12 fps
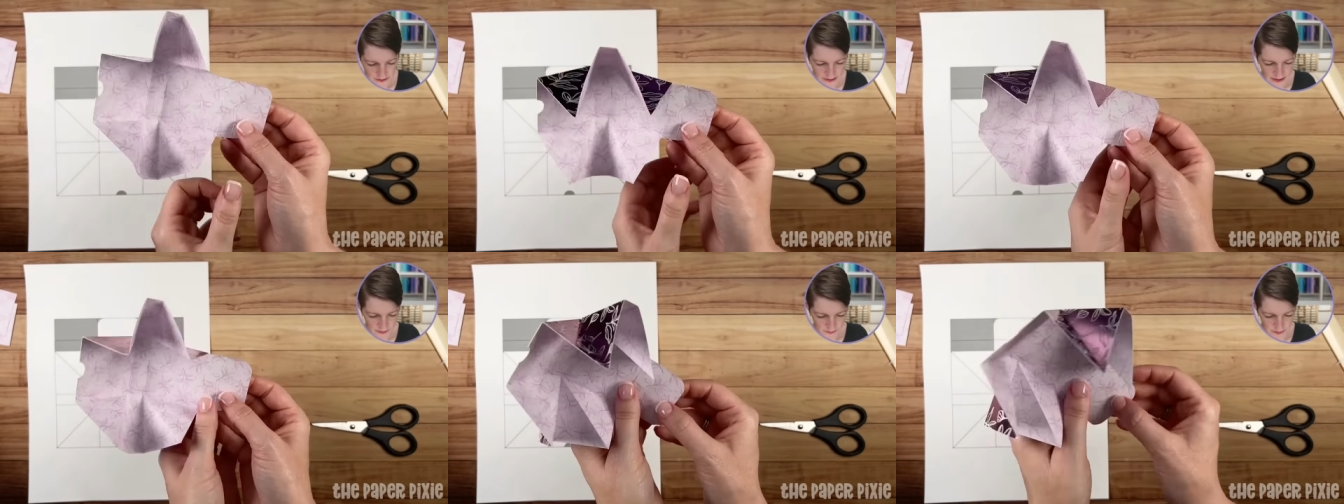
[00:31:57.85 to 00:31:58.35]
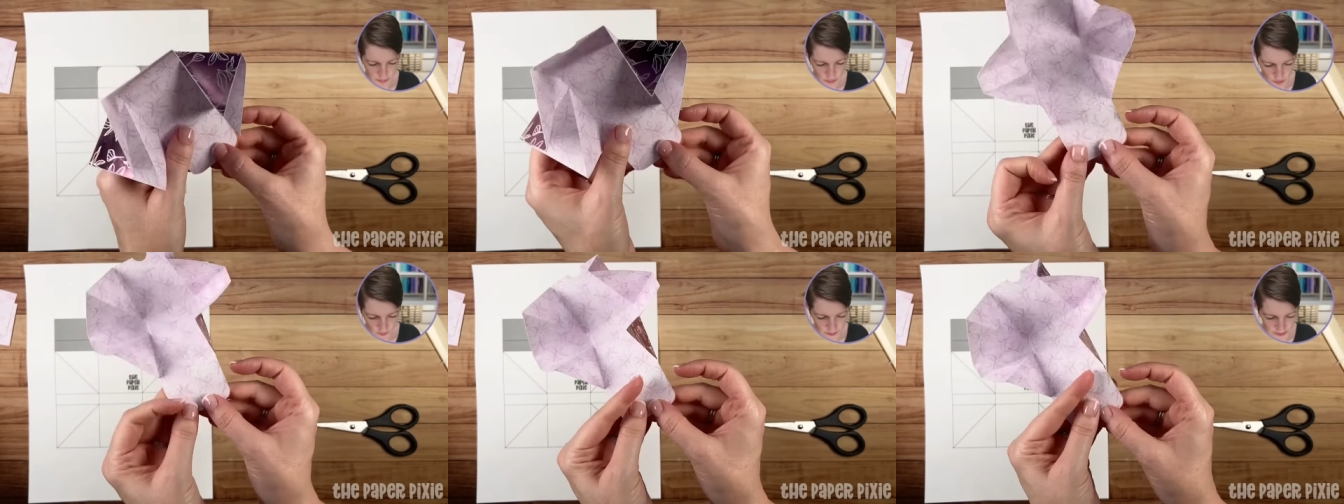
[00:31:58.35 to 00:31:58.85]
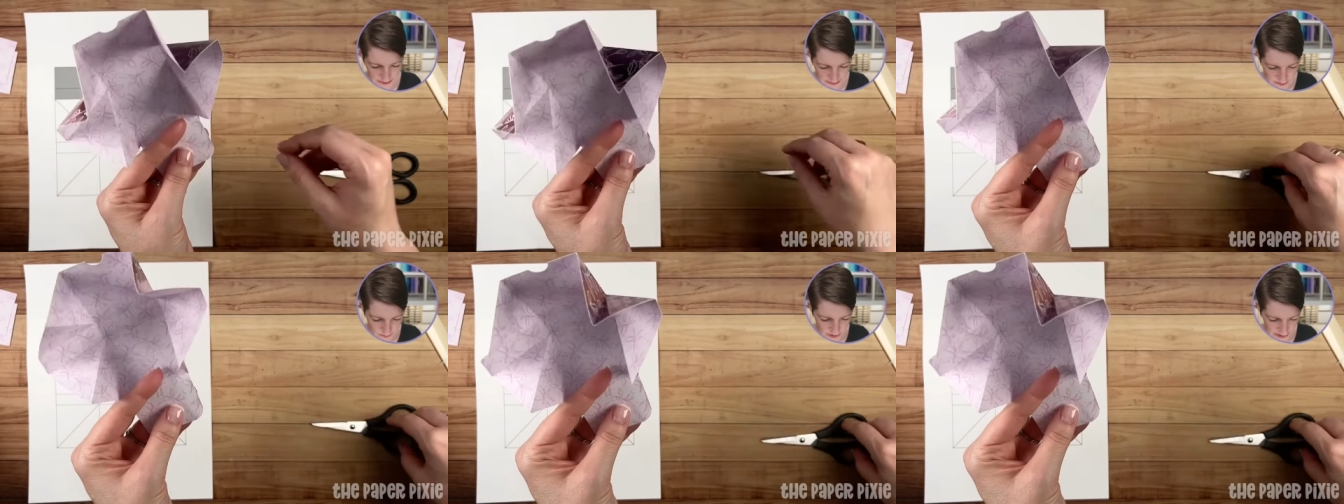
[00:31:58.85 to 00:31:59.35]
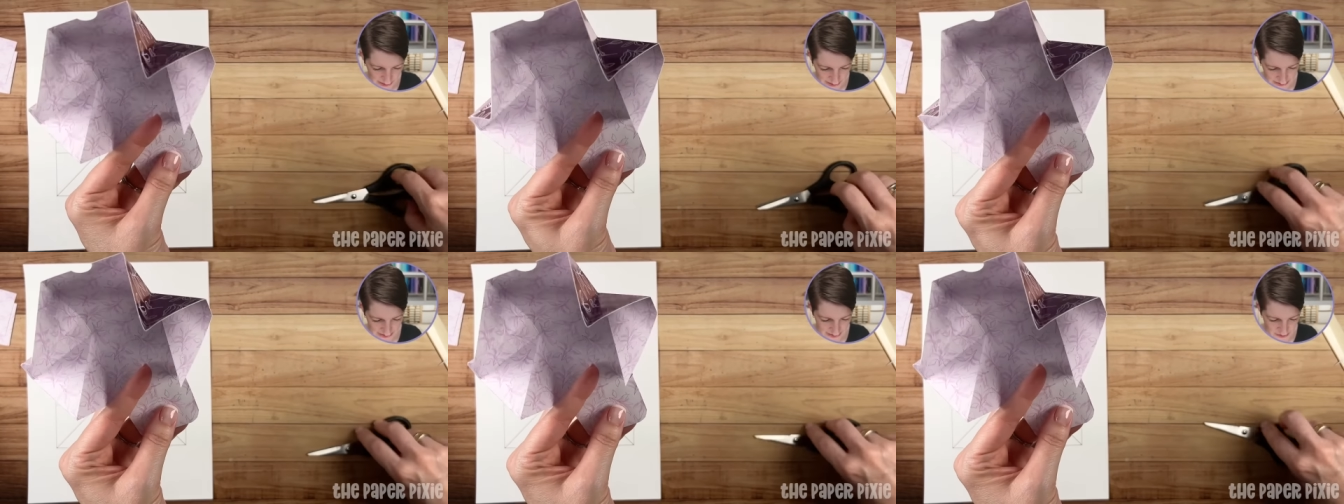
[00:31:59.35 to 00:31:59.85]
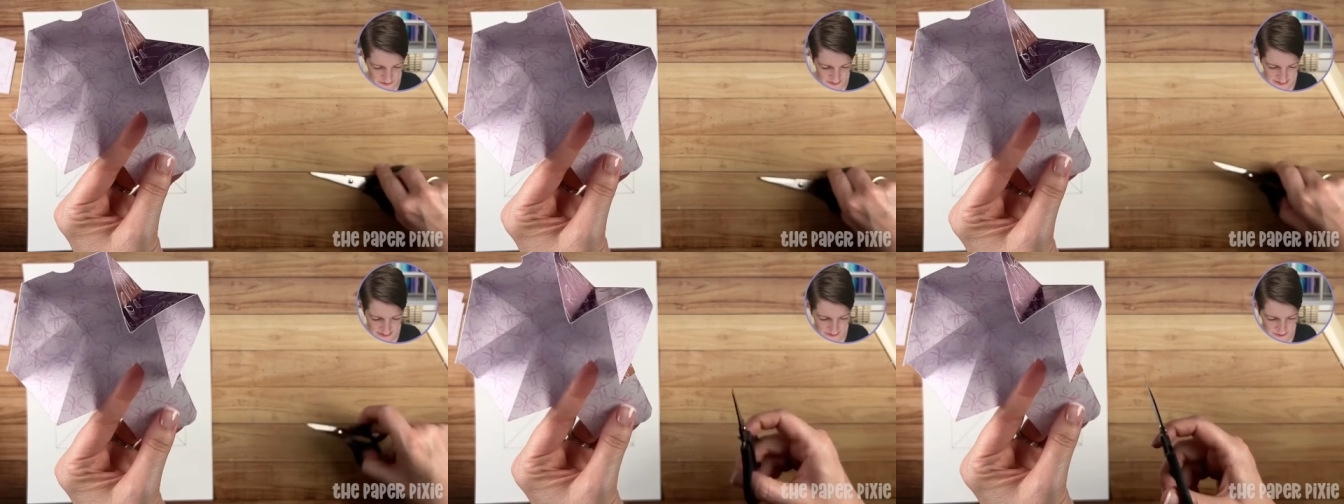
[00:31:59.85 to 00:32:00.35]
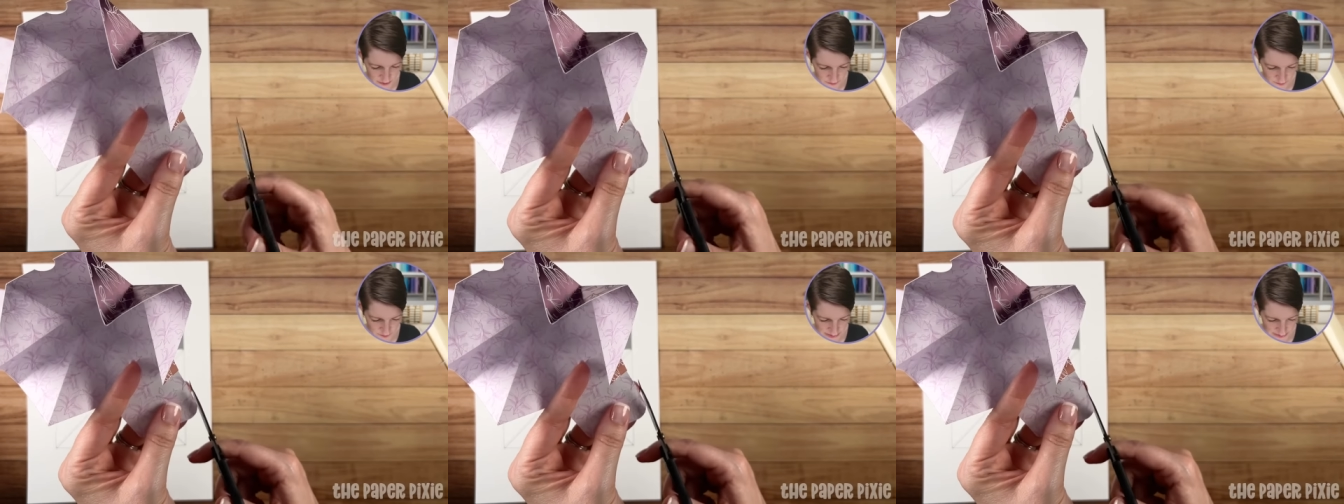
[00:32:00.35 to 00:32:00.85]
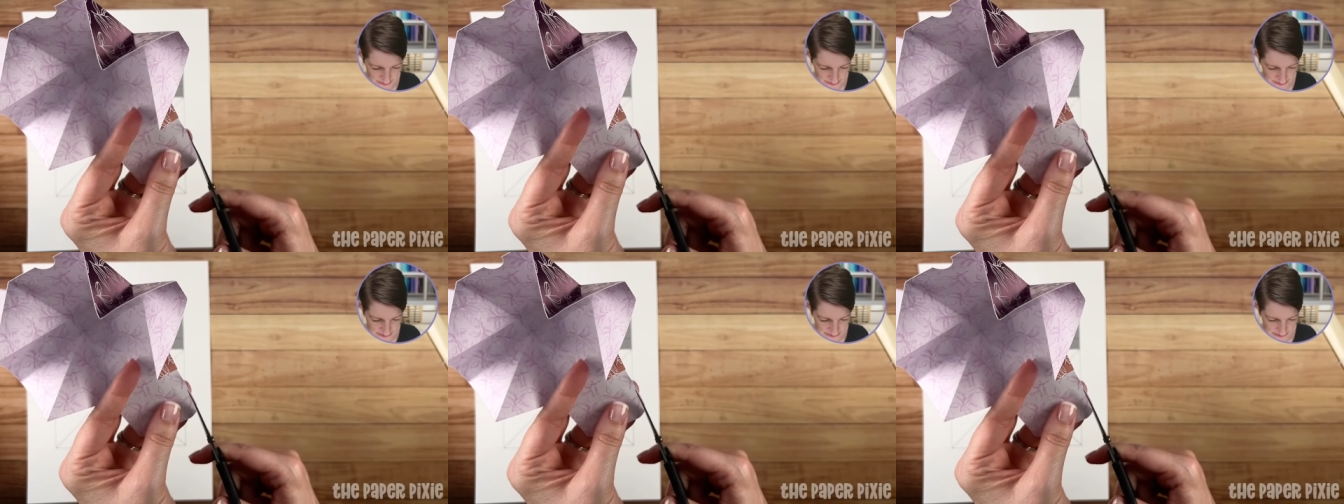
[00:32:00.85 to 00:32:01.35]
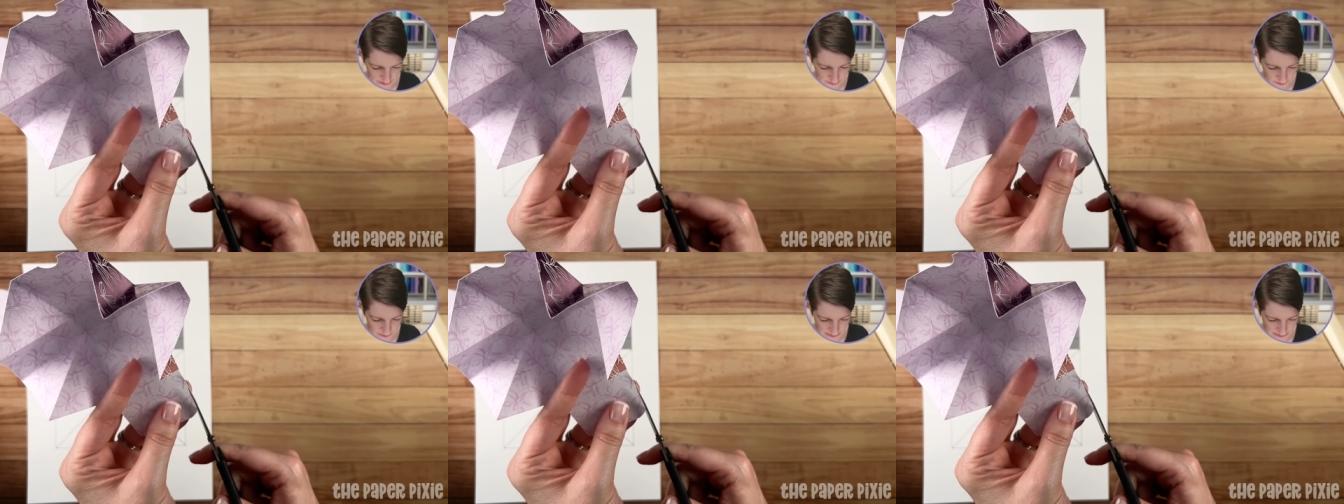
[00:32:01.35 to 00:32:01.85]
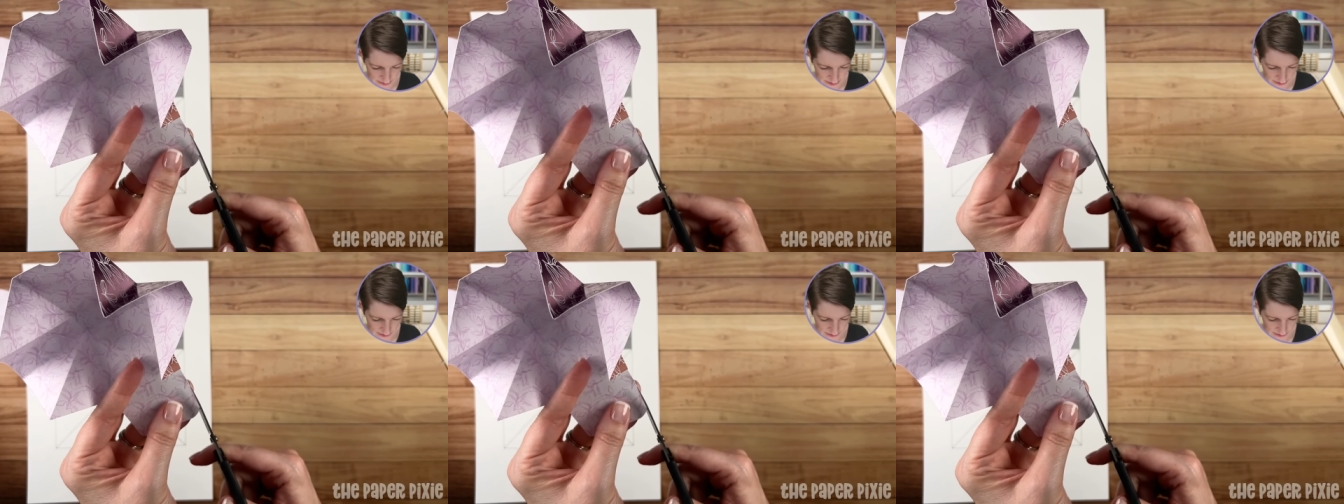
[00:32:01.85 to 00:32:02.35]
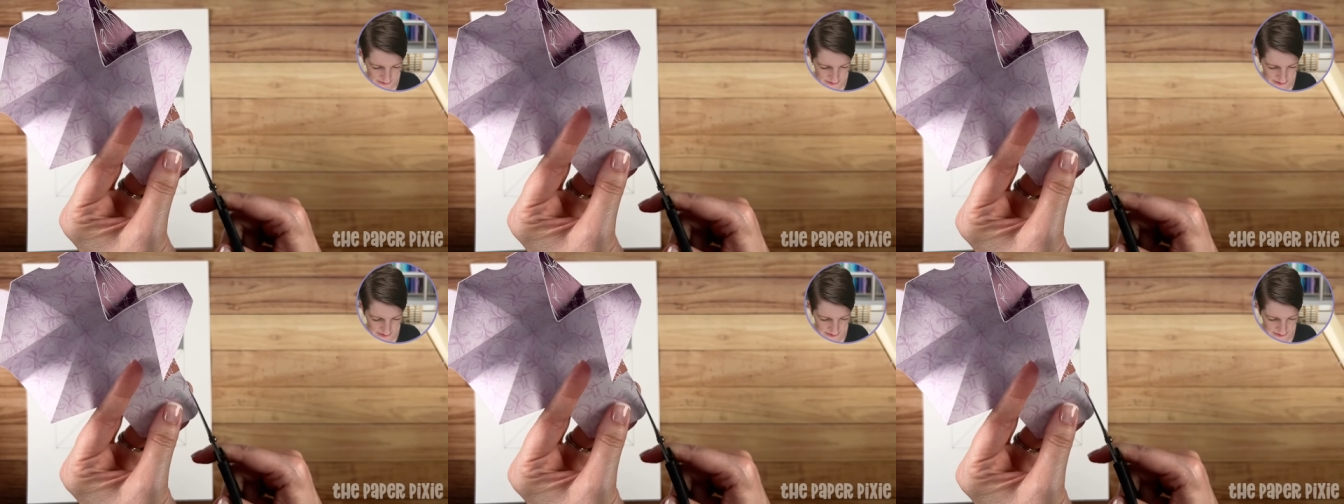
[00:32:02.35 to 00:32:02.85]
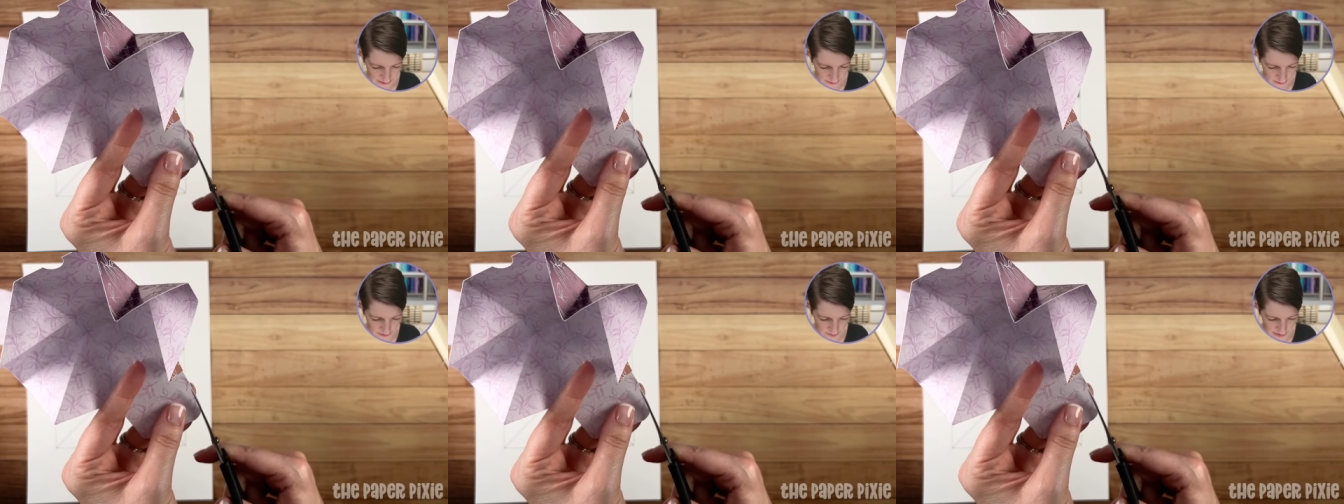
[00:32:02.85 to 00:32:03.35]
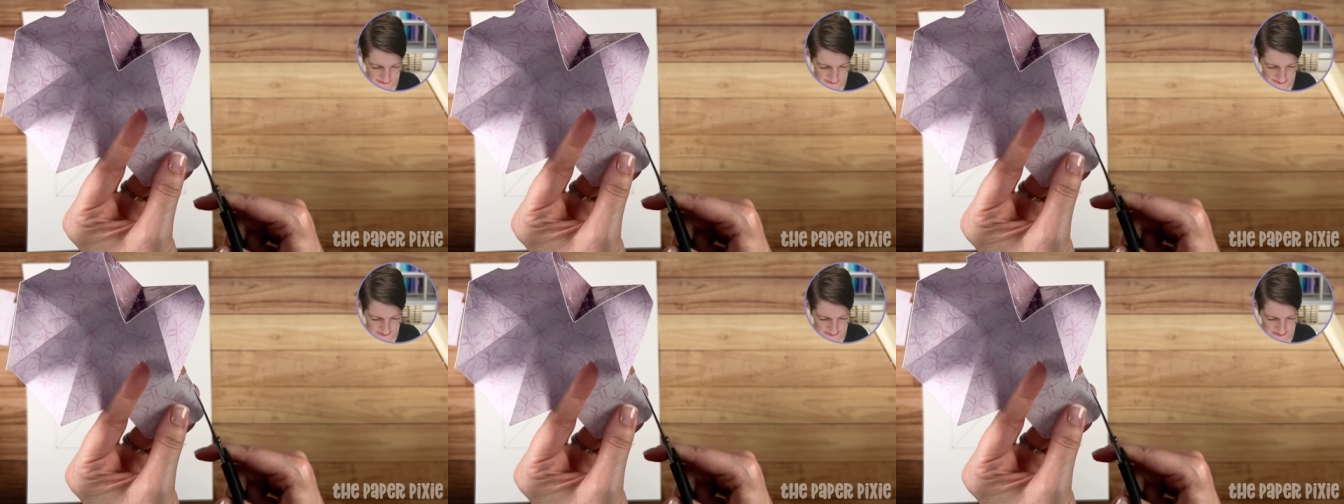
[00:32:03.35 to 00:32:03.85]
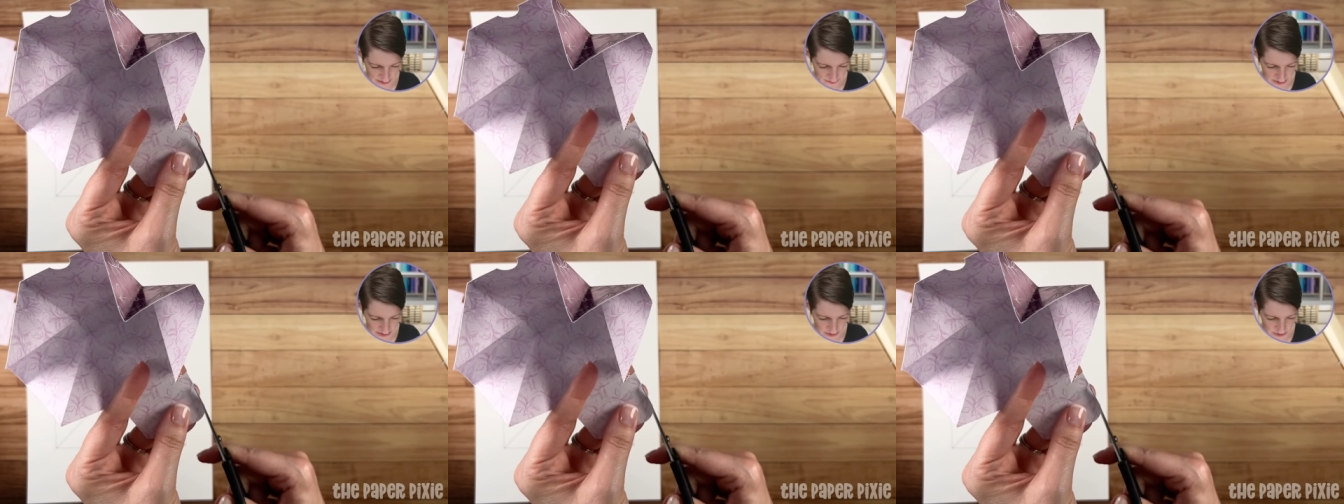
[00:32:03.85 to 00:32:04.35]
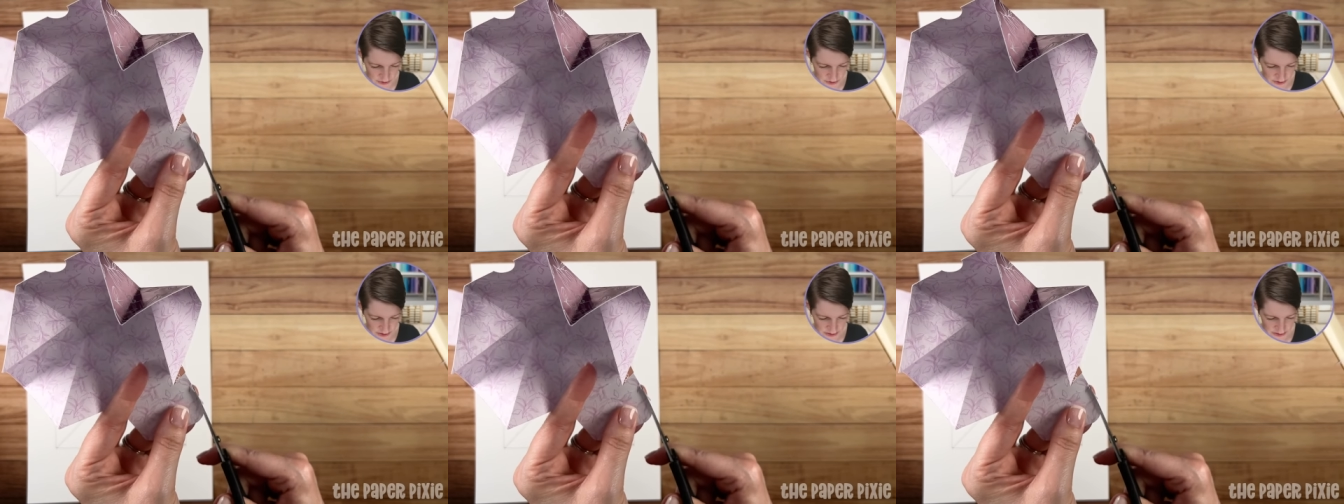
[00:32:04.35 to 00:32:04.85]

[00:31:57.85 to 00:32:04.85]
I just kind of flip it over. Because I'm right-handed, it's just easier for me to see from this side. Again, I don't know, it's about a 16th of an inch